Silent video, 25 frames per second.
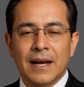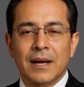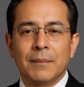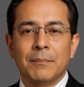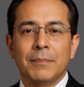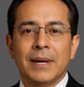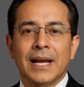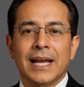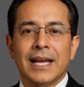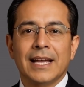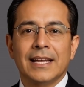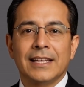
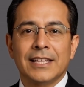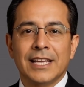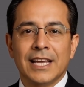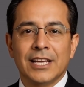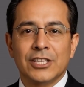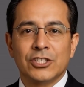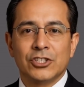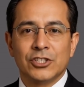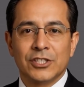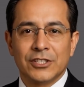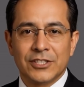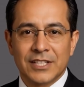pay
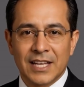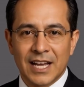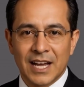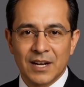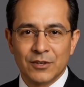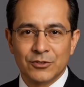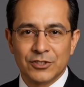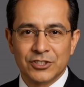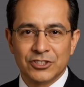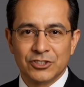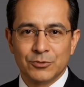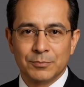attention to
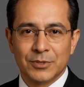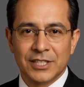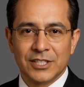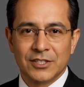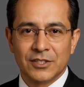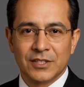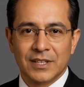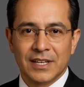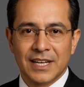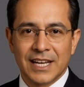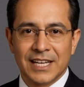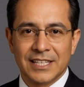how the
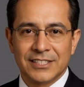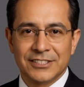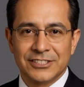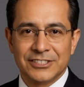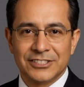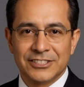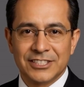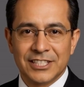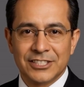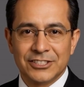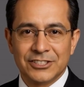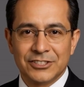speaker ends
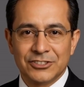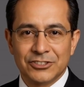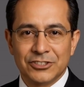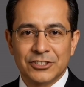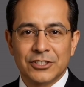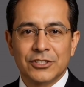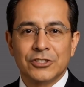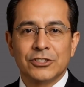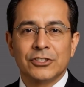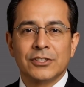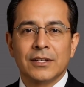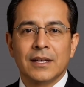
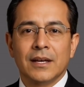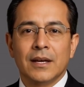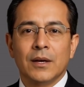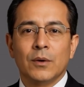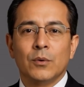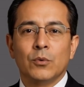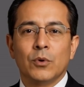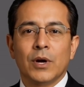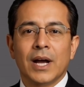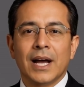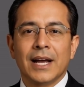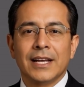sentences,
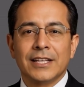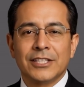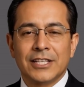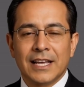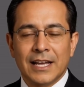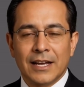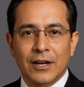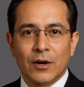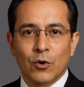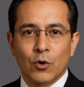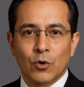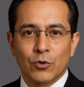
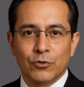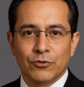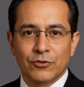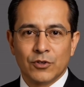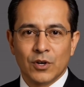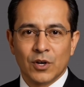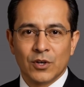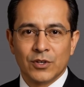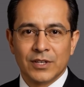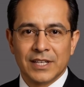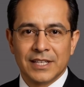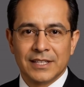rising or
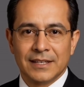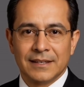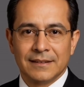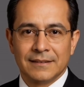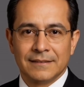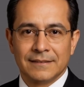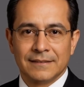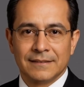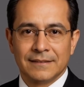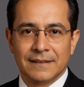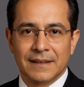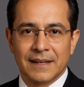falling.
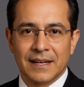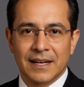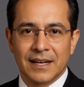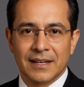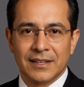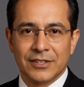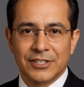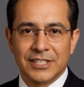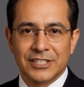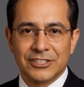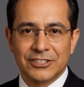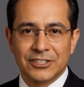
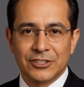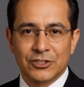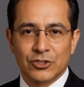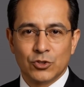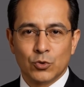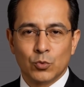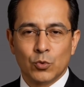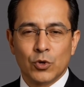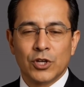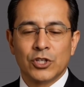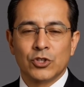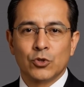Listen
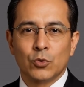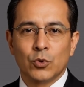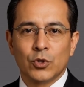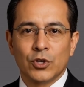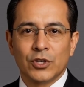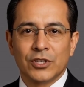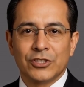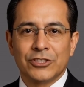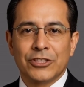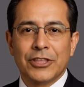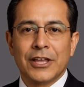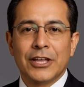to which
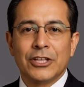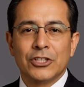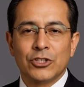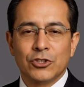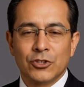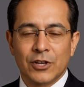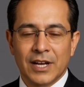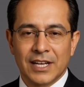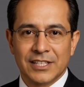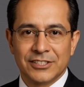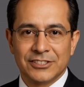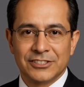words they
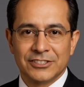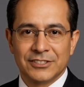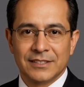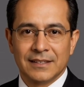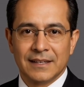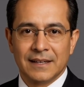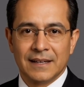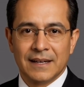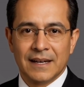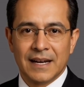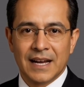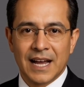stress,
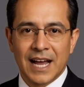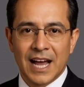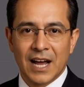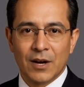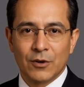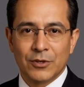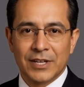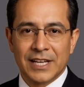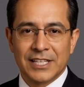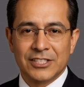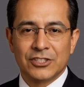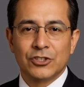
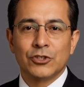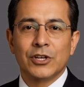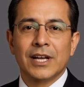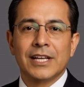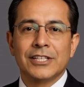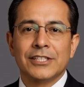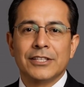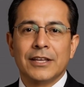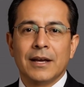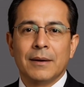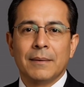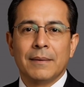how they
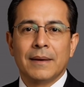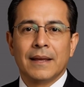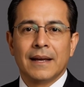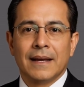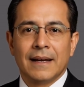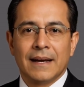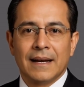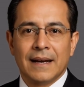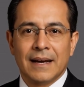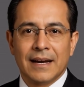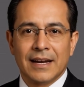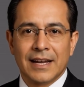stress them,
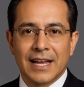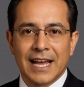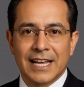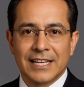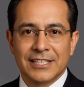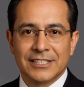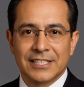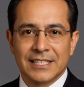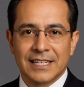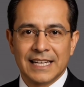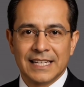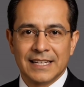
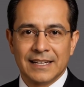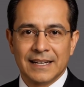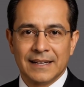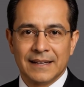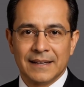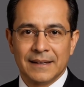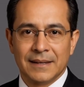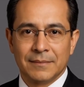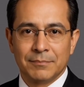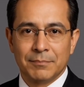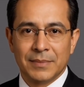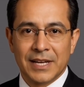lengthening,
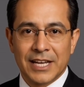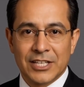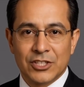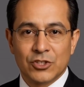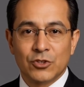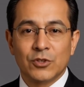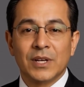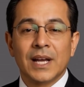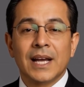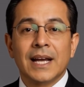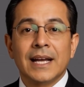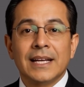
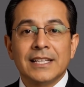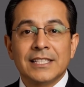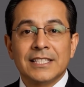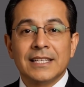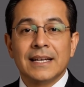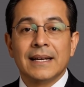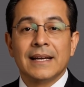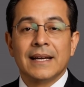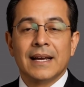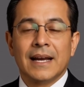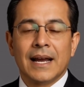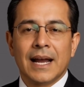pitch rise,
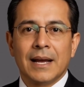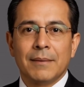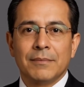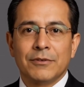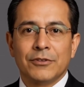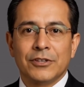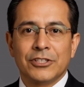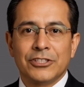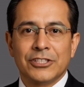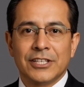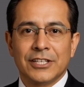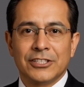
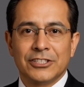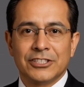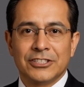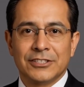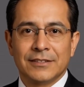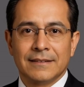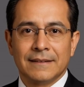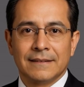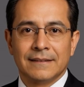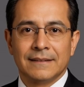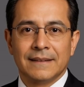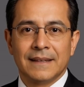emphasis,
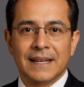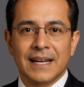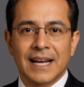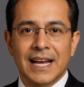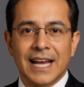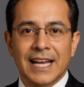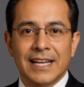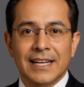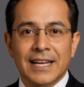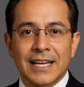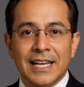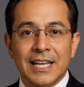
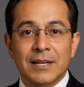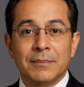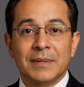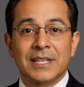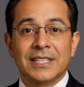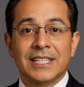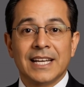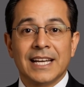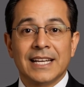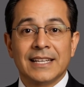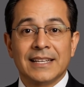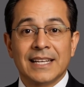and
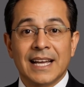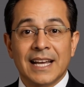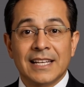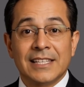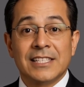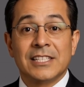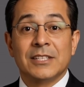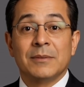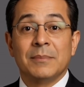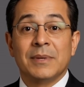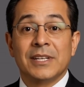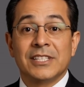imitate that
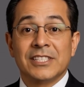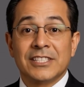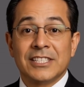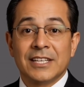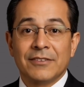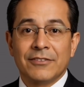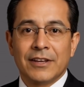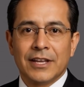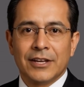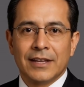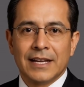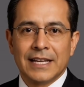
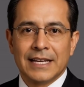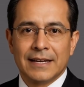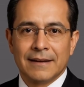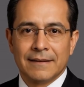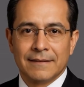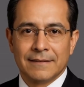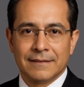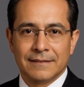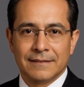specifically.